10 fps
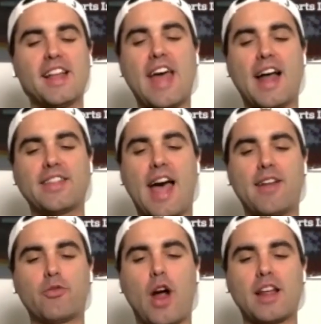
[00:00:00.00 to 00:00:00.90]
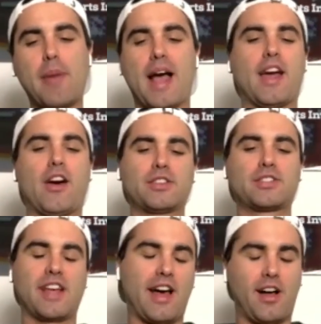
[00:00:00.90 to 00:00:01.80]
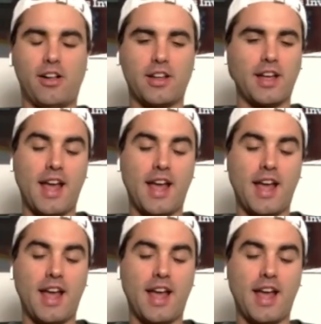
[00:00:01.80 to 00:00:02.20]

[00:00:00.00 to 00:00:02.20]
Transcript: that running back carousel,